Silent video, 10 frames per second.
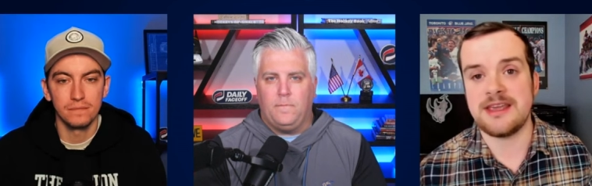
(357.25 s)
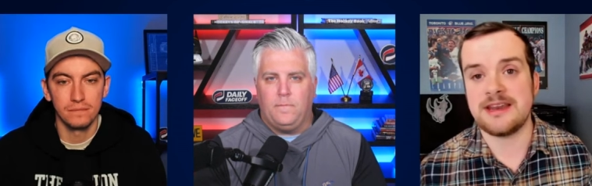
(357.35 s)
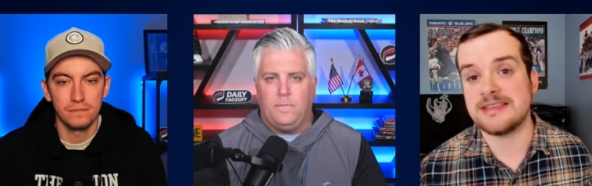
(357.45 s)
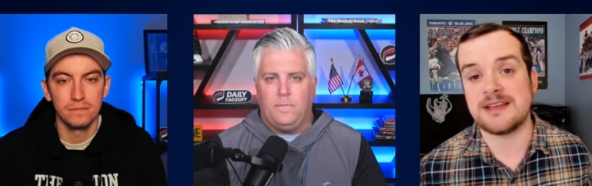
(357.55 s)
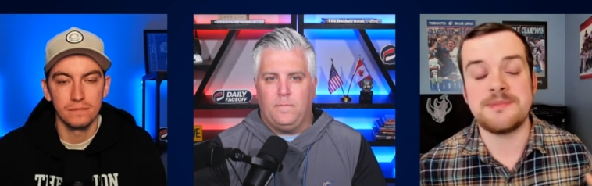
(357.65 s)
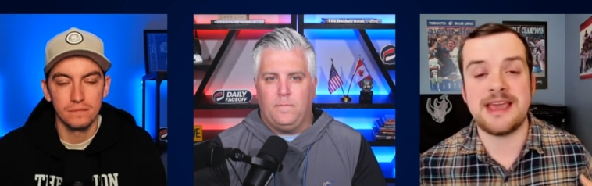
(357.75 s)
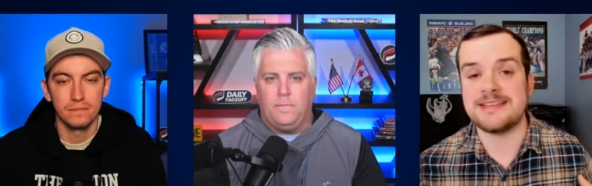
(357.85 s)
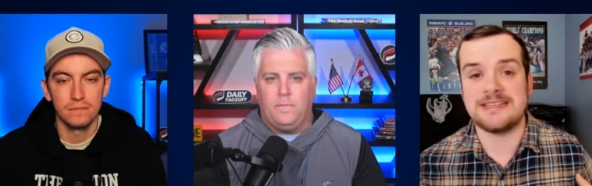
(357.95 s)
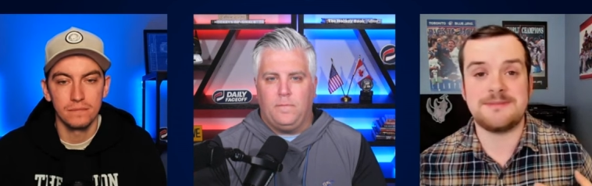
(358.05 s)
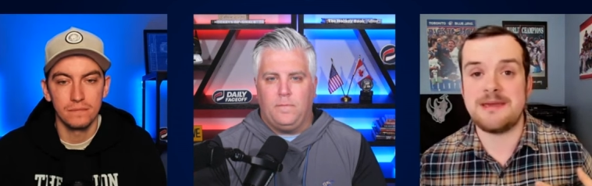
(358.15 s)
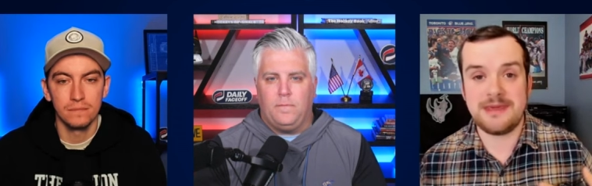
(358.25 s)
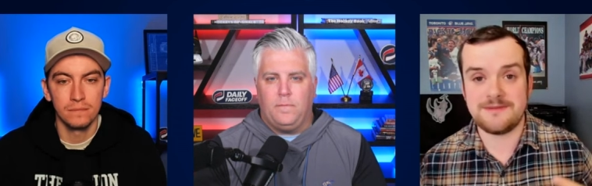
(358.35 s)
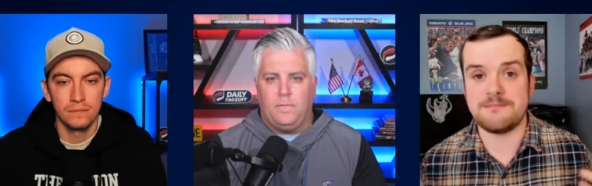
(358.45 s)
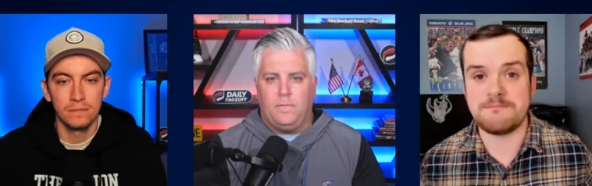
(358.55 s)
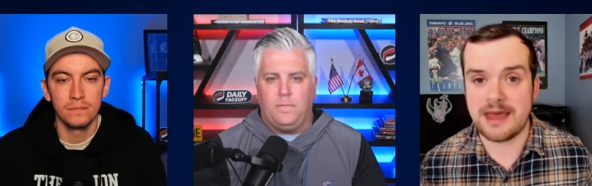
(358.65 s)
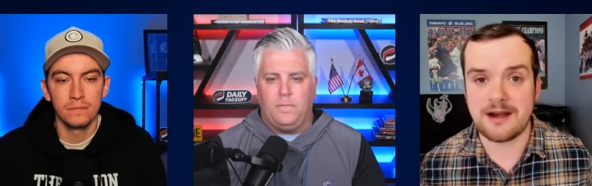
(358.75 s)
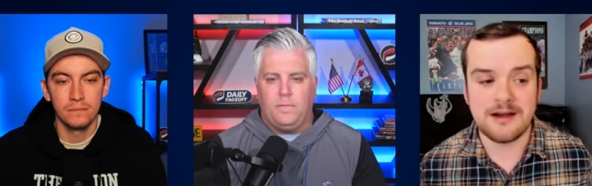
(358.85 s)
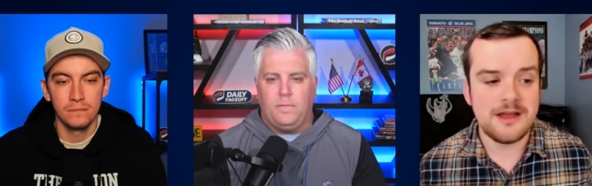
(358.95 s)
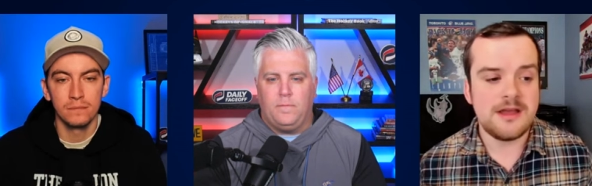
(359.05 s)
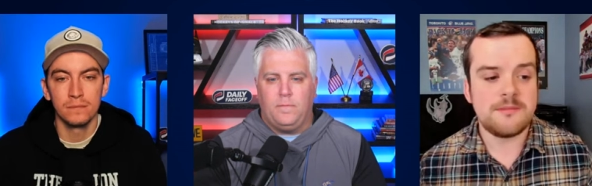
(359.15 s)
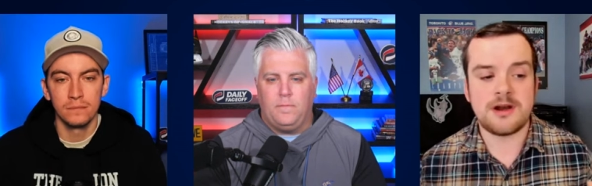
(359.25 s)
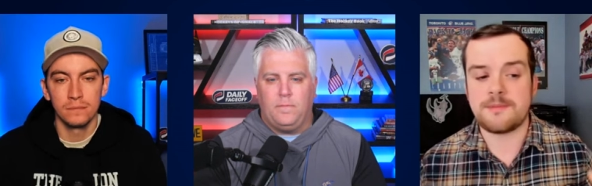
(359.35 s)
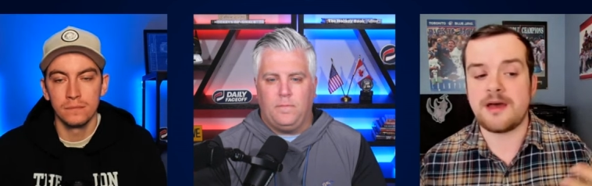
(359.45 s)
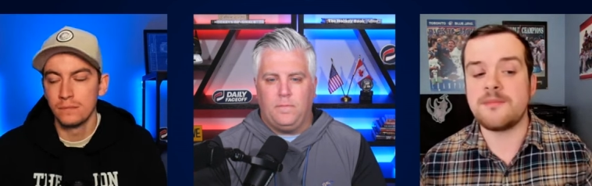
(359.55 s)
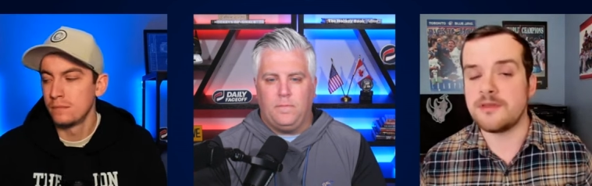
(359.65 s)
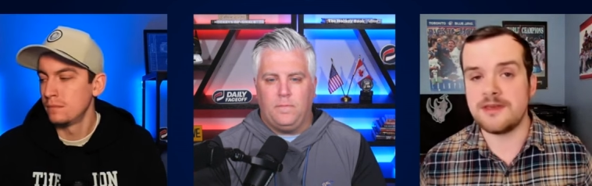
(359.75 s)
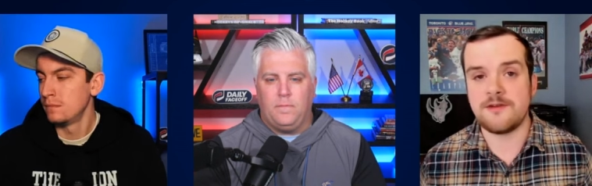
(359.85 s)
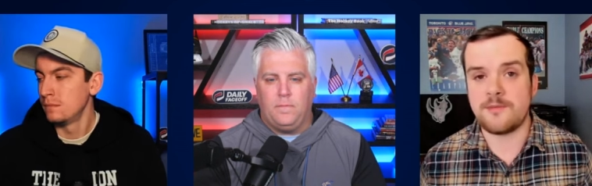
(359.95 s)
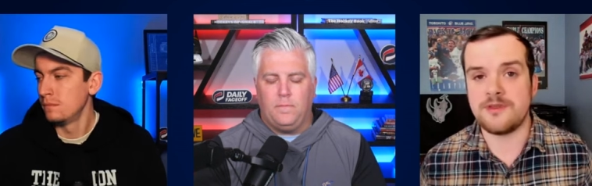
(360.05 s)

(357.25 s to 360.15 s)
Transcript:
Speaker 1: and in some cases maybe even better. Put up unbelievable